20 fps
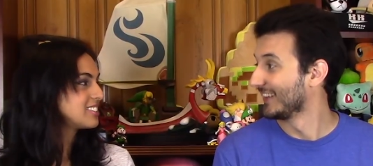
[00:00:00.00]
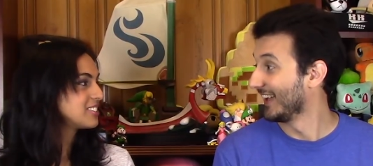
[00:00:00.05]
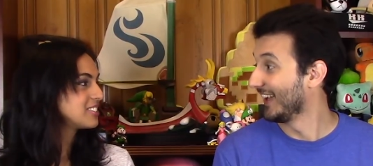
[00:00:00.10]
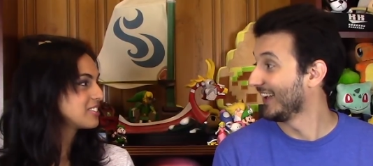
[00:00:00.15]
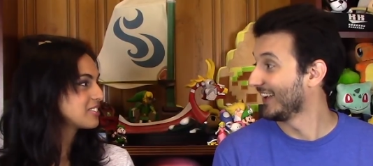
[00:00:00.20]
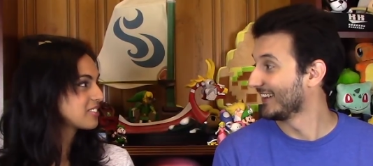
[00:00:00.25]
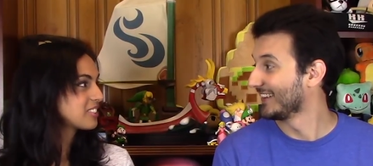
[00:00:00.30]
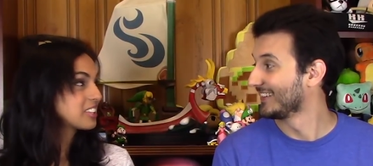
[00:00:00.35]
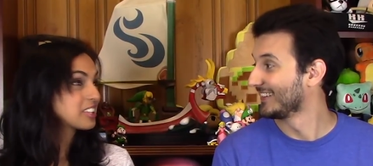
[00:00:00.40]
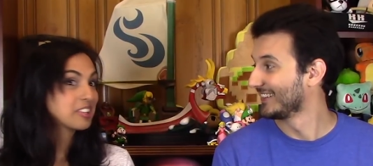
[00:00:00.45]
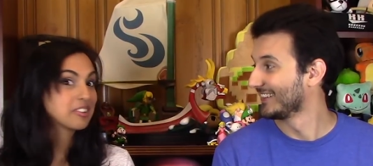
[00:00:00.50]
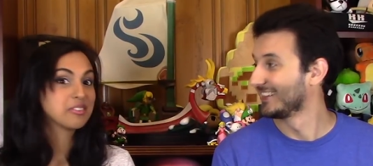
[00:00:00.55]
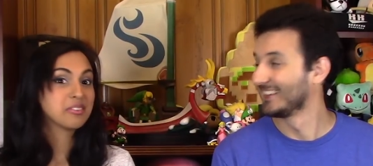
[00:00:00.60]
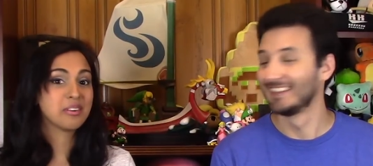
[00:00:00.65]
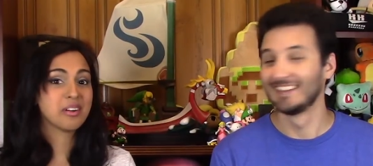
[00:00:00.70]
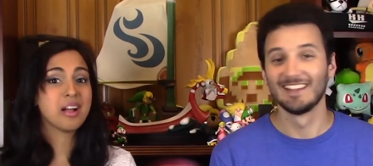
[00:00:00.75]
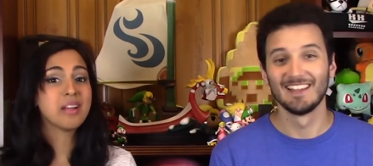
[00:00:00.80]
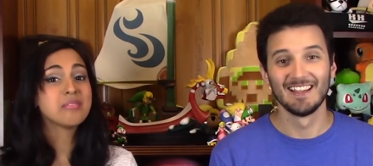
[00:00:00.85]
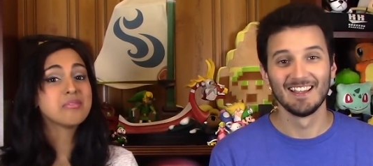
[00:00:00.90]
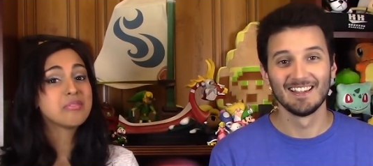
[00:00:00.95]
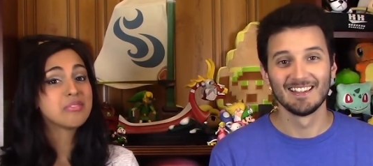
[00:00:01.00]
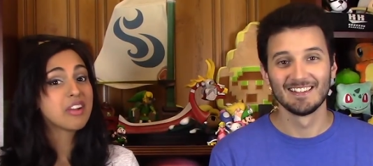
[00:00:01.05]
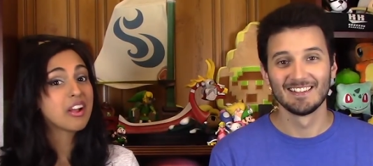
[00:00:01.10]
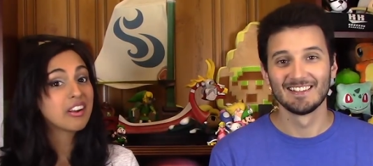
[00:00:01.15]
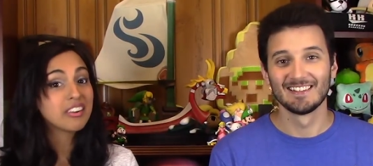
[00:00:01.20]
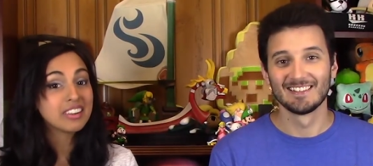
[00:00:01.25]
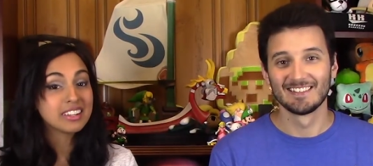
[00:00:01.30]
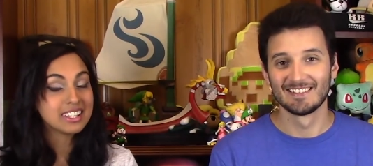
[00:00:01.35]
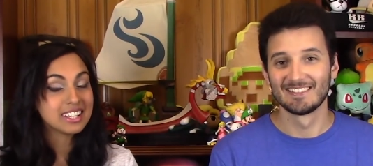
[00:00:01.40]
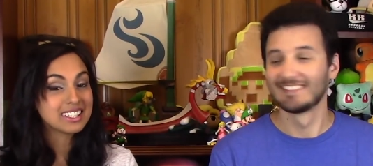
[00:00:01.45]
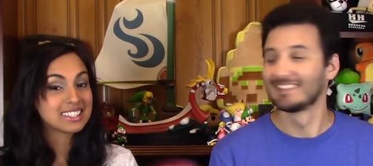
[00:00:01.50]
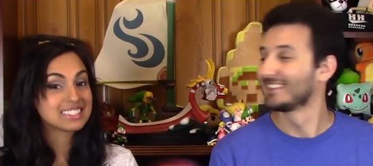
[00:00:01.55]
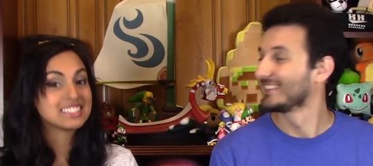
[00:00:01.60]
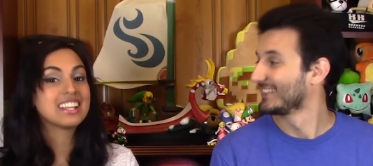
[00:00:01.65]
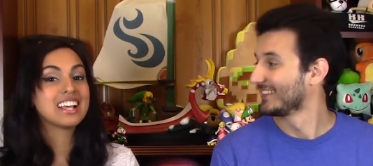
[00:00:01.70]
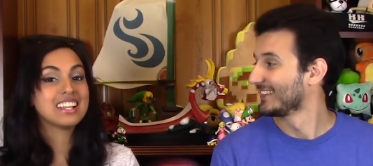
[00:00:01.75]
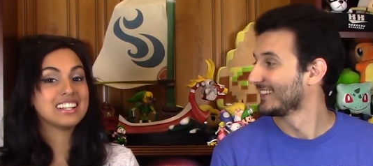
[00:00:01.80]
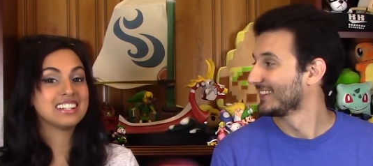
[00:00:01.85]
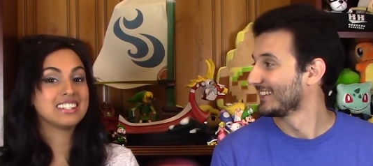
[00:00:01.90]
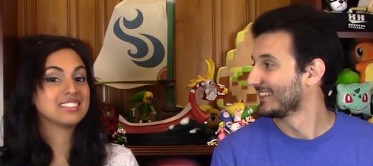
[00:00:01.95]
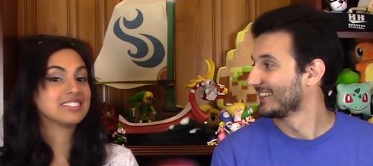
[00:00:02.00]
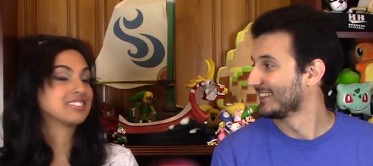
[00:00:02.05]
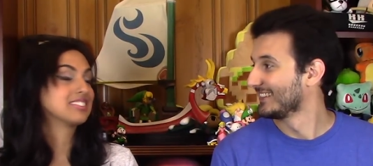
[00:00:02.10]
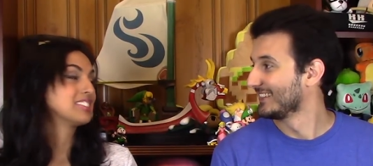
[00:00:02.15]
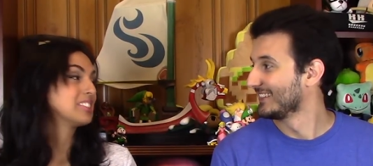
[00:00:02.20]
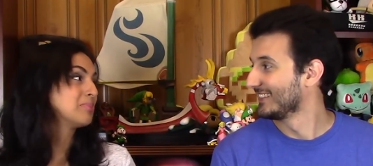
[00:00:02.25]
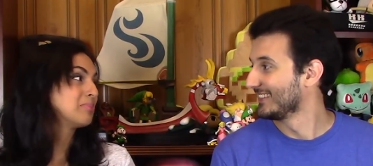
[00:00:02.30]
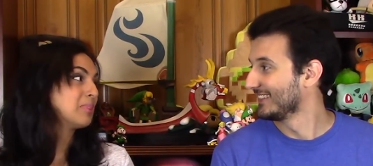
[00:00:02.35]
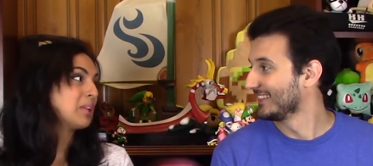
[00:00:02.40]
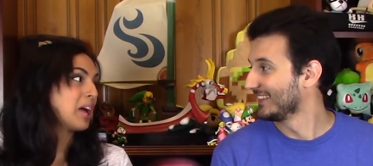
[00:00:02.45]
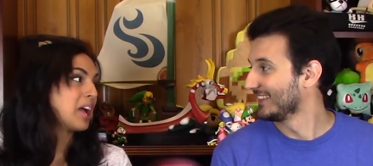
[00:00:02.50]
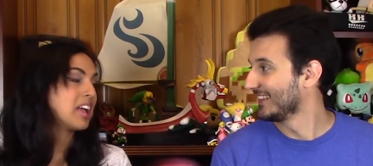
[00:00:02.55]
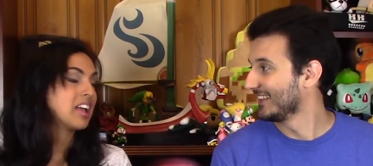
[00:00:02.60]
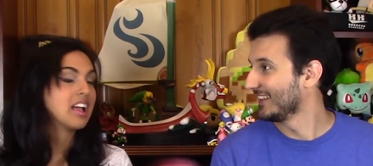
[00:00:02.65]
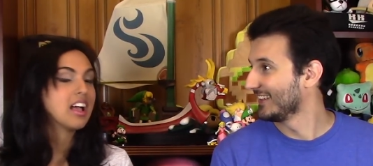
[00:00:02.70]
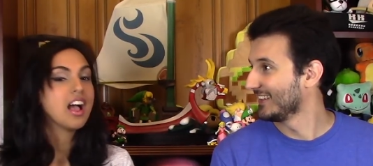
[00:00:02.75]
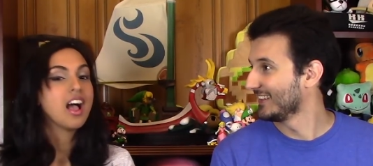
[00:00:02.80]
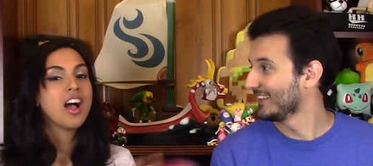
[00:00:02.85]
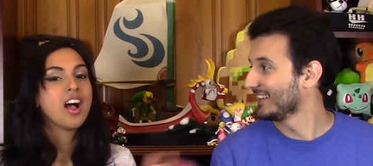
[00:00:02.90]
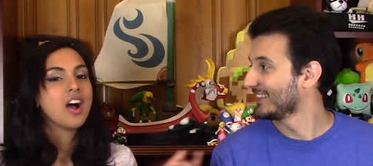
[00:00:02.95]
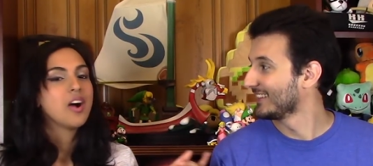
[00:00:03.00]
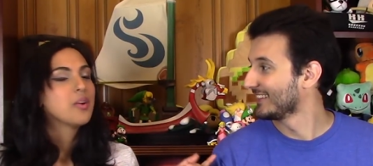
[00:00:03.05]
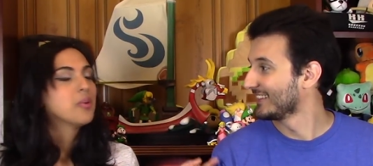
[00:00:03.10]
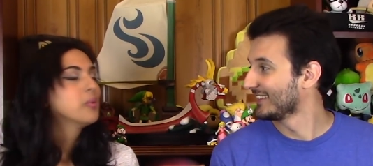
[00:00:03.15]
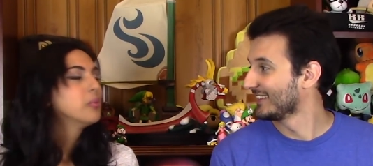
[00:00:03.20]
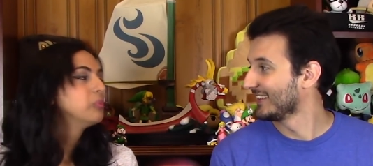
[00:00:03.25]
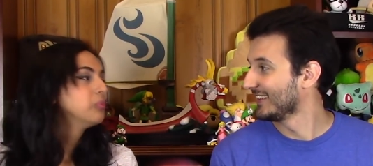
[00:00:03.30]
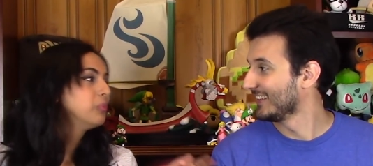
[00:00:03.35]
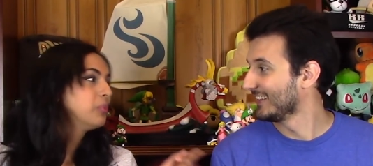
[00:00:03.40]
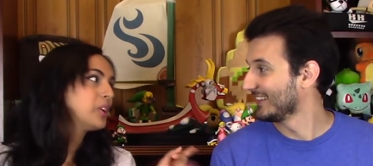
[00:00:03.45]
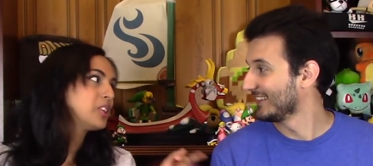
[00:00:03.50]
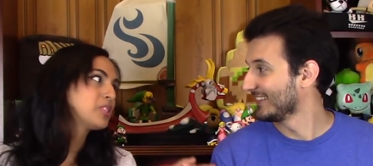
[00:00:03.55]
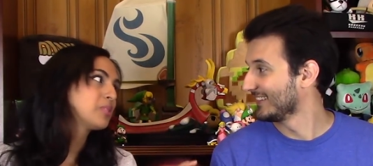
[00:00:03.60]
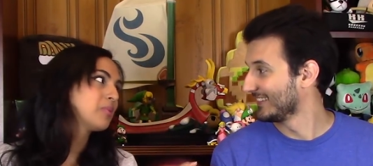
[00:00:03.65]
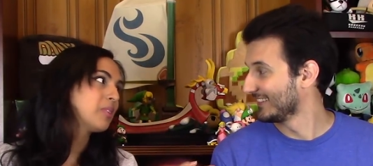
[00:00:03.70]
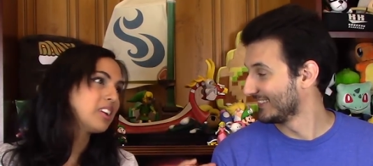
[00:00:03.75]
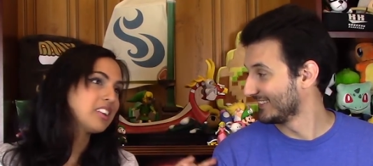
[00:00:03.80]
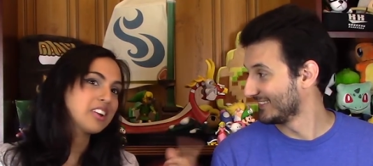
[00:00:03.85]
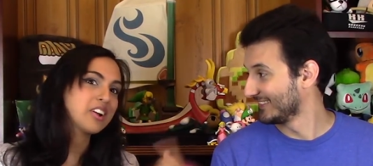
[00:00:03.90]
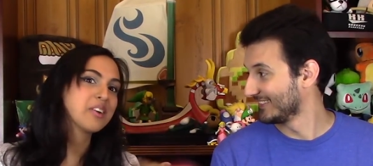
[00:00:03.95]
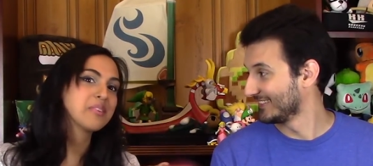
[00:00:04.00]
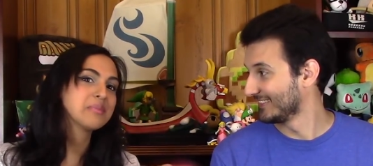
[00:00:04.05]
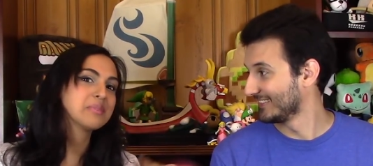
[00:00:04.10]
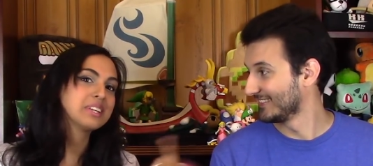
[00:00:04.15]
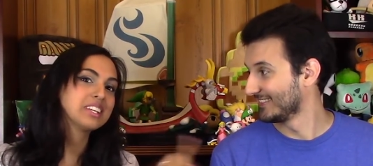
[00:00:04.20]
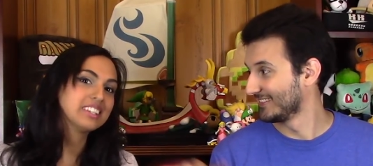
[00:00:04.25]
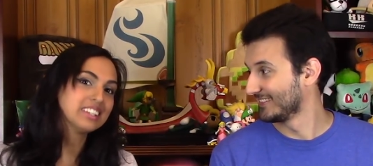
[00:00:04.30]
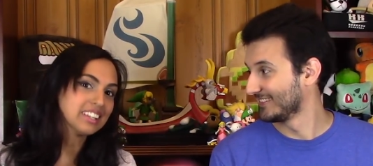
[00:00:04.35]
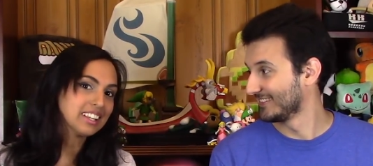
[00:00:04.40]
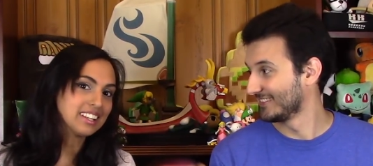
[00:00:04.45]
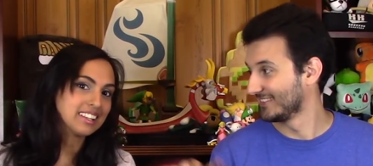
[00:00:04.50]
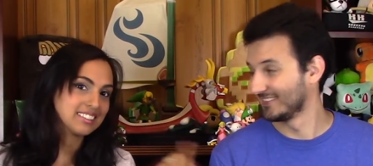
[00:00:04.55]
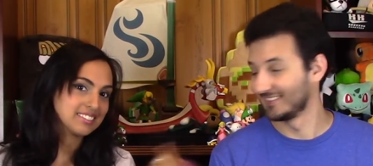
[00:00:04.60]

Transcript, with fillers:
Speaker 1: So yeah. it's really cool. I'm very excited to play. Which one are we gonna